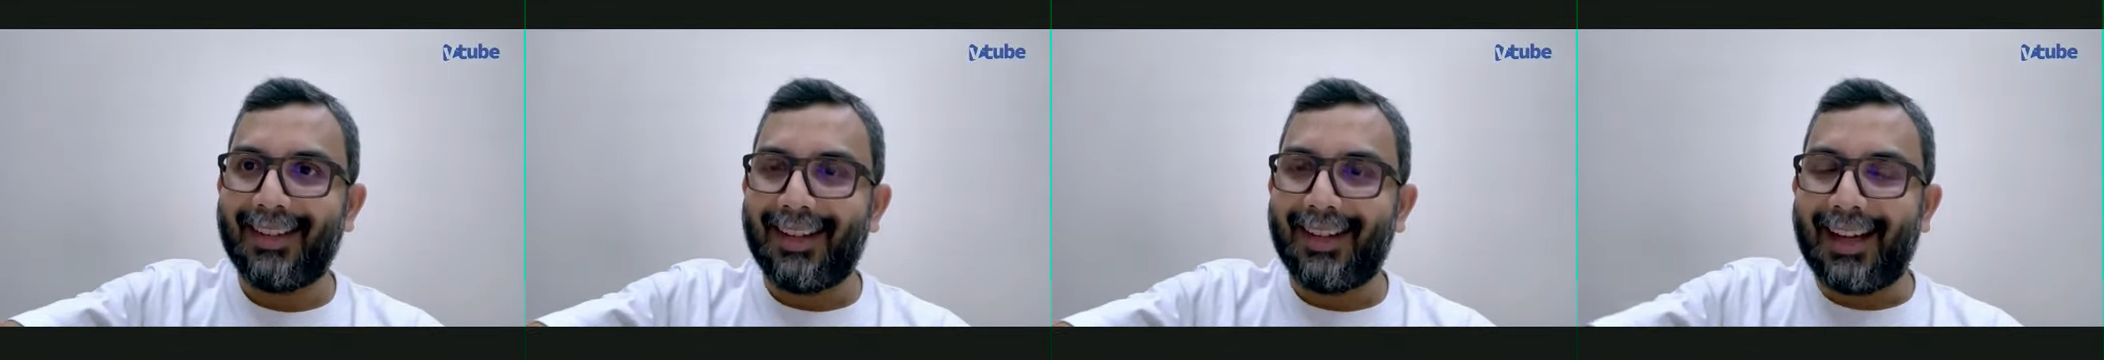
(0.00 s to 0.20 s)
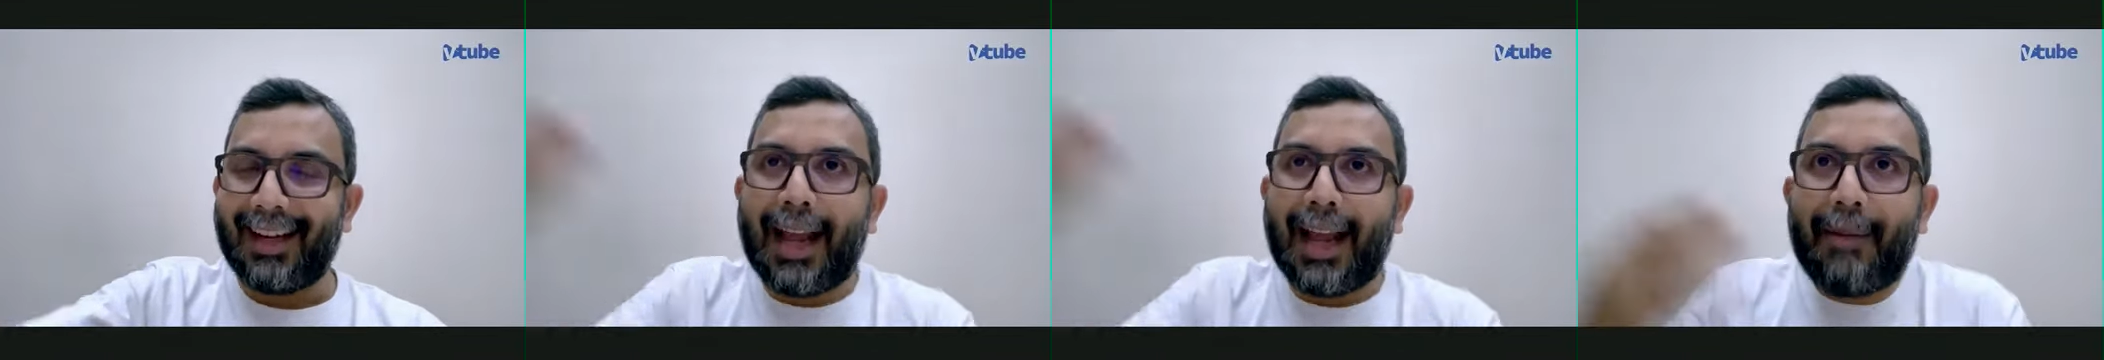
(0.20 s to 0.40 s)

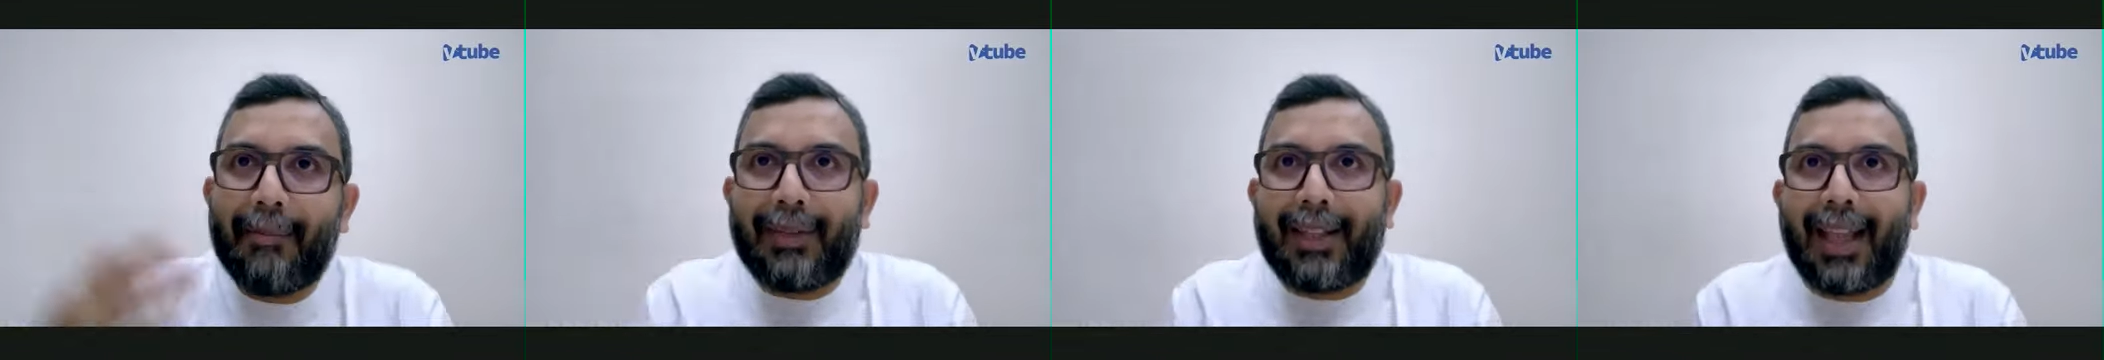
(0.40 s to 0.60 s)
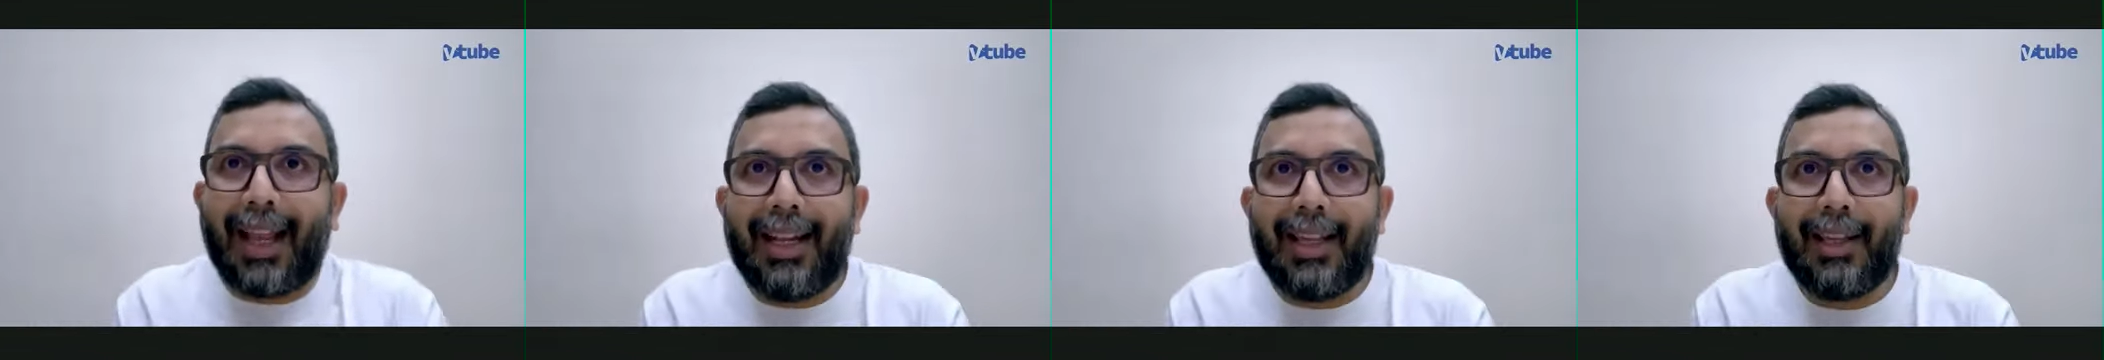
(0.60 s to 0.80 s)
And I'm
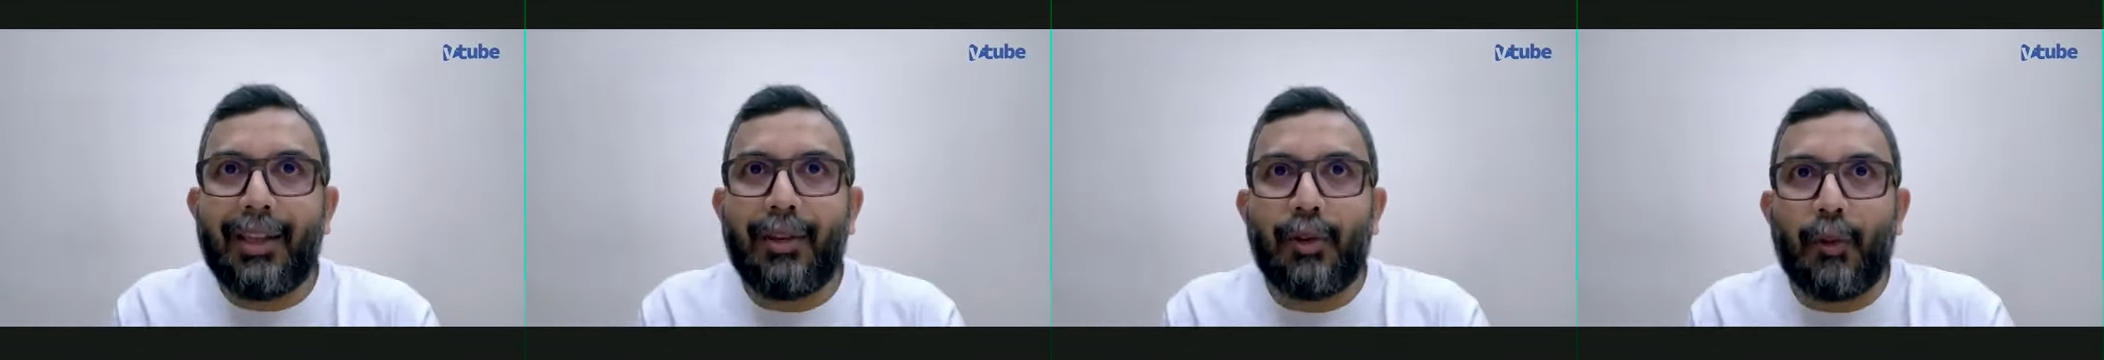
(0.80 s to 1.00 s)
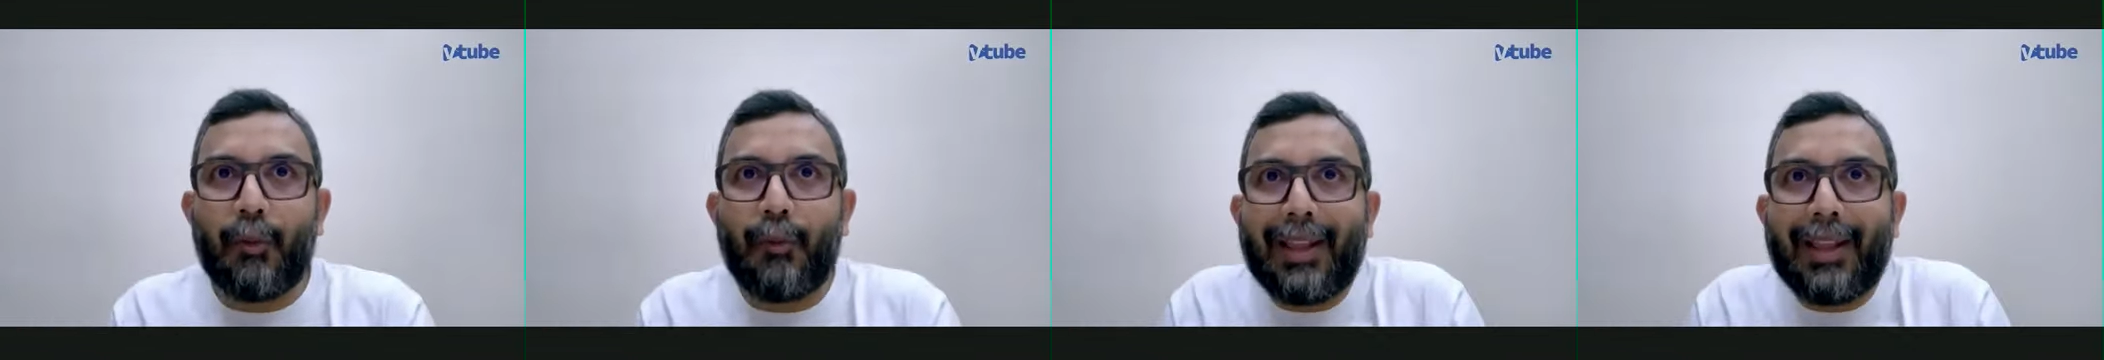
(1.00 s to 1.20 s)
telling
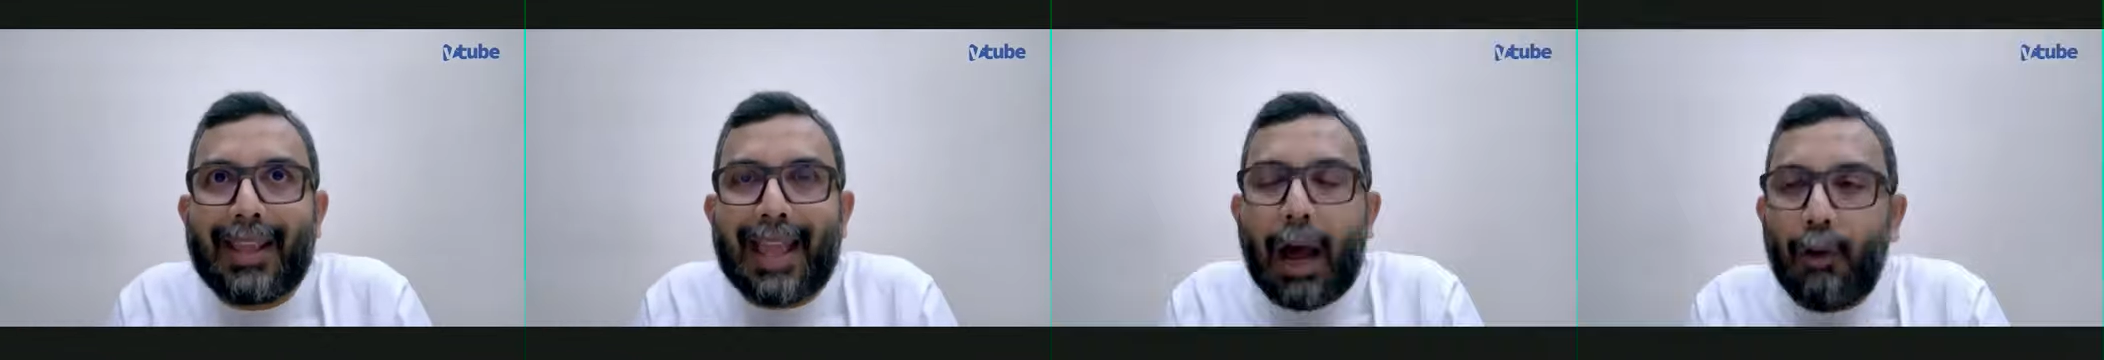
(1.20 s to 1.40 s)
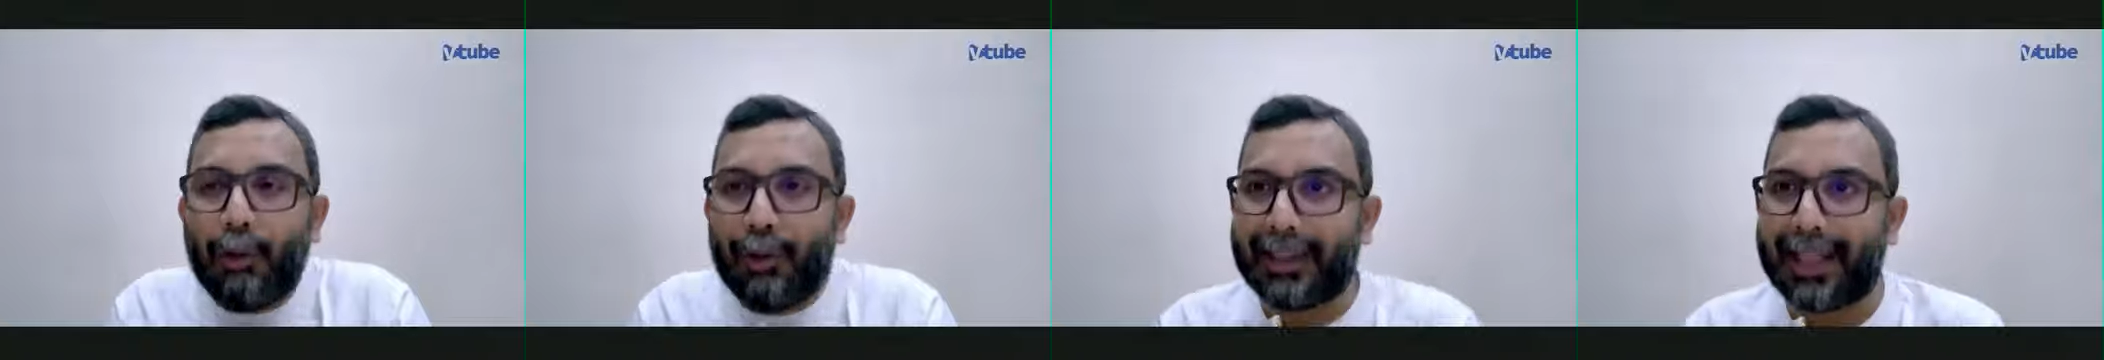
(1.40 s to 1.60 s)
you,
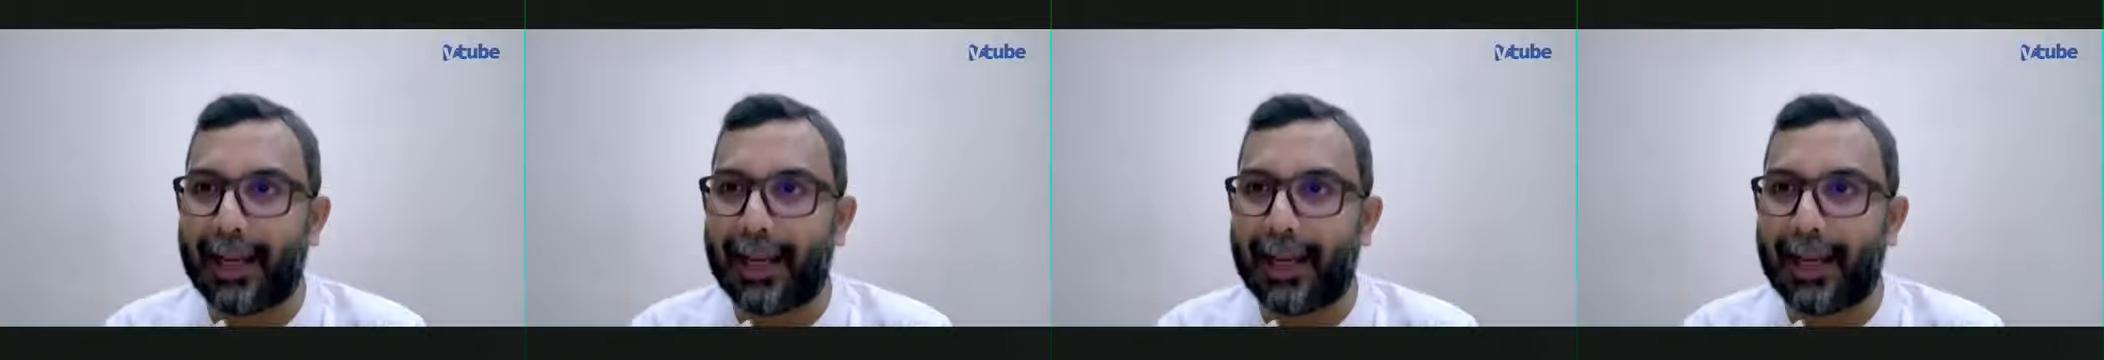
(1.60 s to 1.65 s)
without